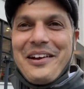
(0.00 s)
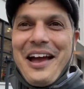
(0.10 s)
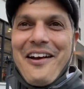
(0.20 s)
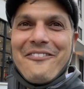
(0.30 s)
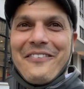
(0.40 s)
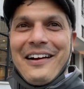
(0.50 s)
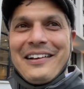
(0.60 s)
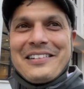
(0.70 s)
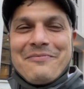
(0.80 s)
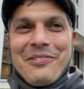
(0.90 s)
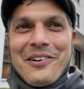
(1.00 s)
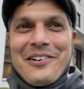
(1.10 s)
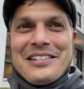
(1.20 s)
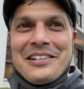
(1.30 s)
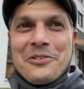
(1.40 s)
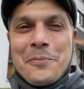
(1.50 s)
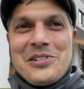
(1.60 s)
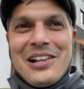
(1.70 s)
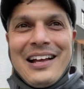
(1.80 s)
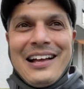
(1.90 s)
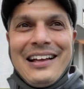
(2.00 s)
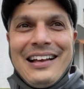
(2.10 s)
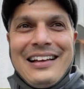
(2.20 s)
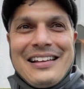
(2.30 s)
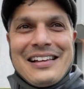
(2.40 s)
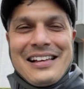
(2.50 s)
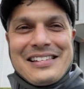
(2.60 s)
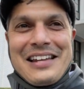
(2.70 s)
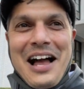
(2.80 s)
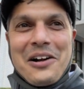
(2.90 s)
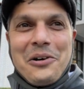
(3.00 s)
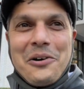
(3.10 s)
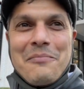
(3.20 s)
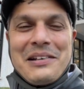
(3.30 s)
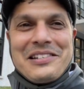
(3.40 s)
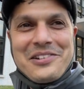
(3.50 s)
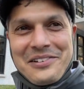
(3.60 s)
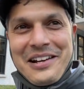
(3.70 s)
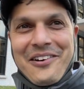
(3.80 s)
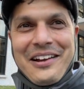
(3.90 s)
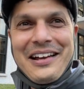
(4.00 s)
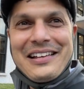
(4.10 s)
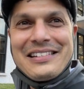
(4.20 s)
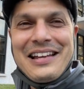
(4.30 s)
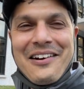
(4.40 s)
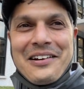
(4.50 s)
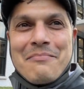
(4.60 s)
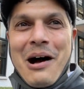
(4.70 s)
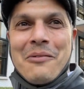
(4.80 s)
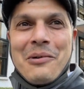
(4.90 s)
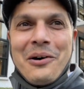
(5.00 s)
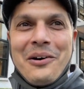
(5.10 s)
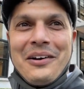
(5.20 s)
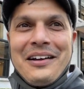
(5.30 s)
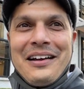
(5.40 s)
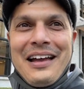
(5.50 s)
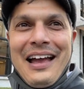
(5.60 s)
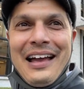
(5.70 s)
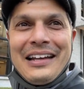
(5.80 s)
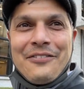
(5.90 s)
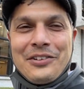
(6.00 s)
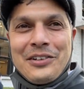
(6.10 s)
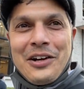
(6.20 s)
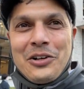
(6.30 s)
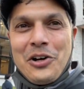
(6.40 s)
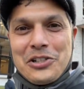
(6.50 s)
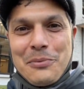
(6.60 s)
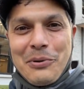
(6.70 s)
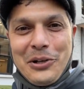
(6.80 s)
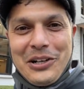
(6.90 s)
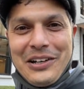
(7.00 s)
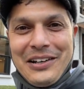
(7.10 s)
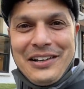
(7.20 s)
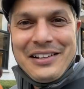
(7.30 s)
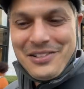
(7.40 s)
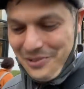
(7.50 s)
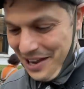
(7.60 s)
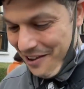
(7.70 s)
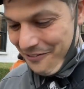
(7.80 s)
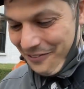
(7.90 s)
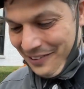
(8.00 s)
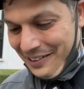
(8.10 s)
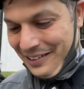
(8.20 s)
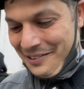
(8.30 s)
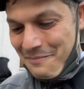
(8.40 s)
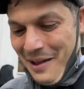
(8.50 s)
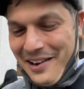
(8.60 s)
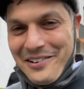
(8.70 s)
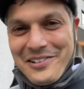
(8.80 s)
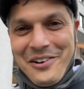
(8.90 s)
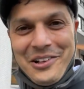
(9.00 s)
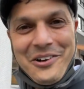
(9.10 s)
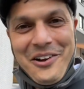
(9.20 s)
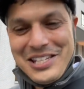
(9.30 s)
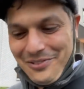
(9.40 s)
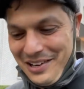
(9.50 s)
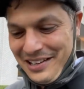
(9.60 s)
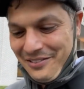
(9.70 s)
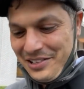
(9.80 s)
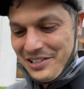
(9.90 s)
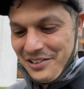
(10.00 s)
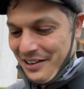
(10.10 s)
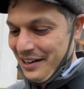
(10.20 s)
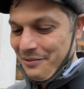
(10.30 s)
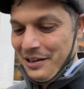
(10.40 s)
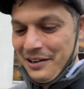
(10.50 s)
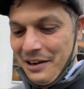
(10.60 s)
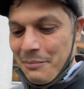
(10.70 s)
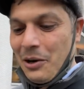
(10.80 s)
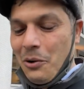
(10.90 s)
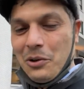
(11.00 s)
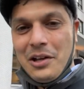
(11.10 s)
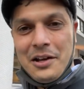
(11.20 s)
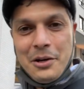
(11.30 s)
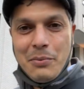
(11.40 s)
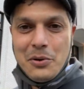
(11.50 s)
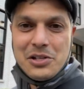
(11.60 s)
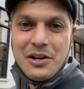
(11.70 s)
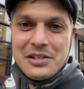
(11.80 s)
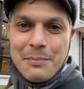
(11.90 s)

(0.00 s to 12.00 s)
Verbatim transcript: We have uh, supporters in Uppsala, uh, Stockholm in certain areas, down in Malmo, and even uh, Gothenburg. So we have uh, backers all across Sweden, which is great. And we, I'm going to hold on to your postcards.